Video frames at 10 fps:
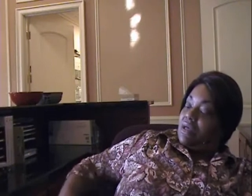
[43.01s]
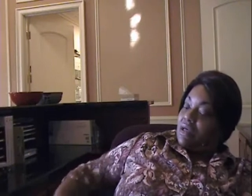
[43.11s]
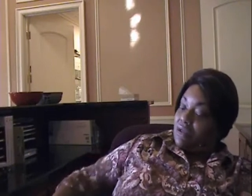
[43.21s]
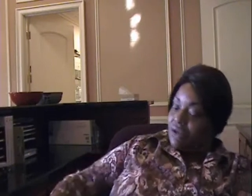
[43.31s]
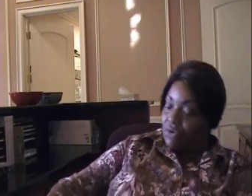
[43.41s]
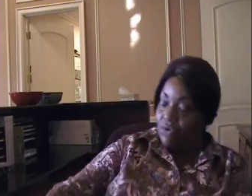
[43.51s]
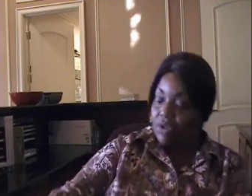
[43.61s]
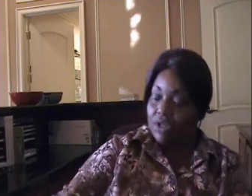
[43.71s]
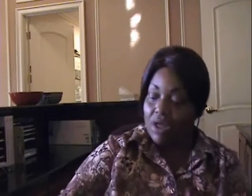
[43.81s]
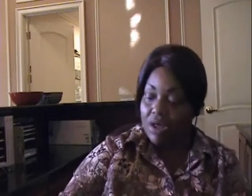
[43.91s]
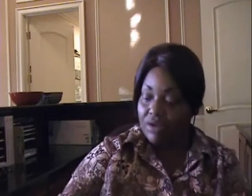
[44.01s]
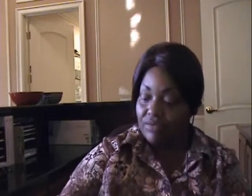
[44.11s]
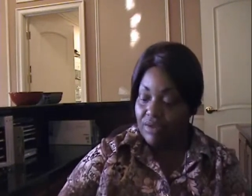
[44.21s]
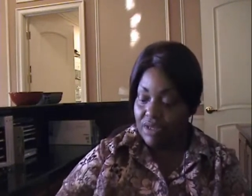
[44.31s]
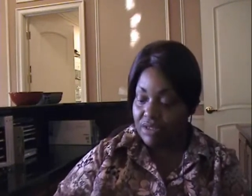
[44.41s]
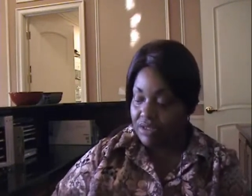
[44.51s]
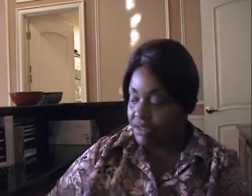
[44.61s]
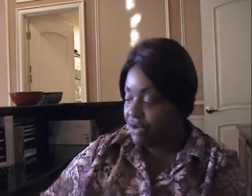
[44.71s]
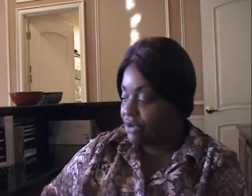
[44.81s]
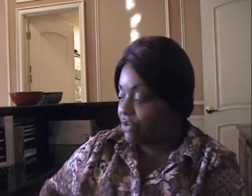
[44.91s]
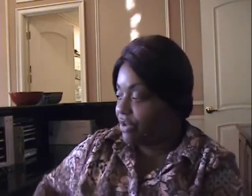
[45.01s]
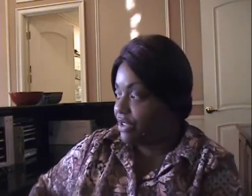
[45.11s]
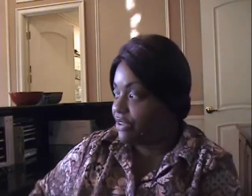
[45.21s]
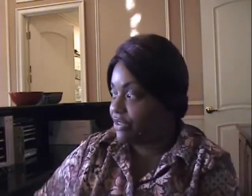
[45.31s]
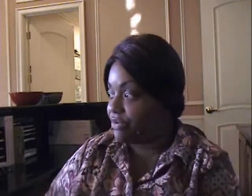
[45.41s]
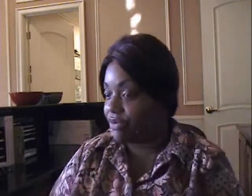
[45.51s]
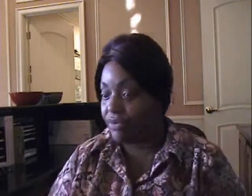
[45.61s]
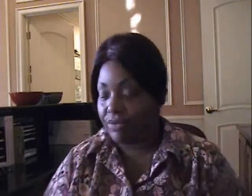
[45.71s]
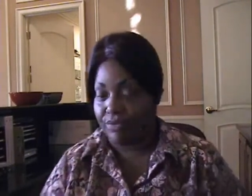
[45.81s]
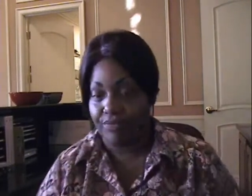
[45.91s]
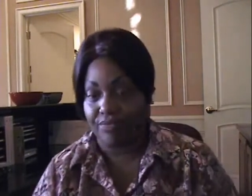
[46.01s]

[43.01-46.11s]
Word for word: I know a lot of us are going through